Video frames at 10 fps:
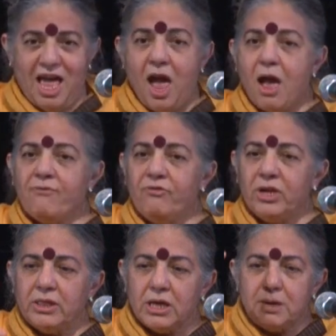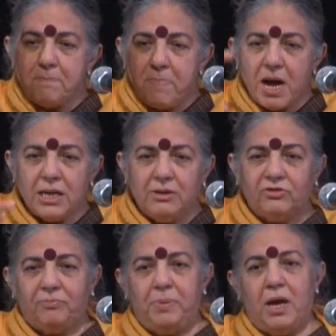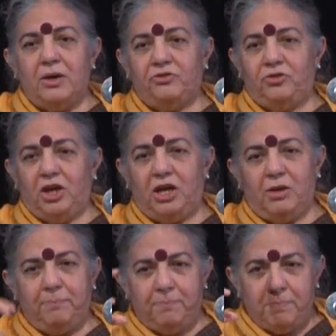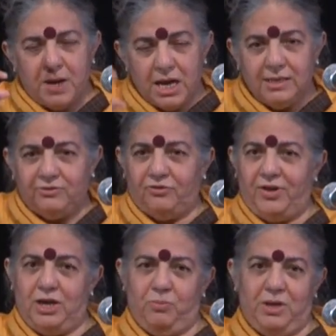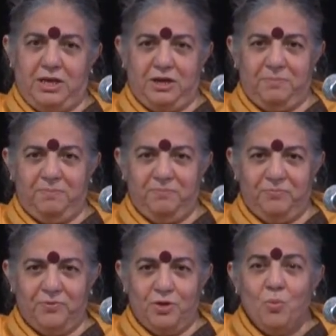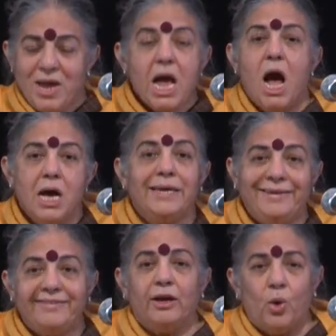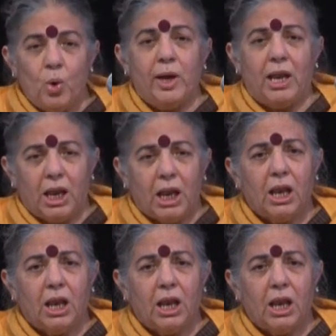Everything in piles of plastic, piles of aluminium. We are eating oil.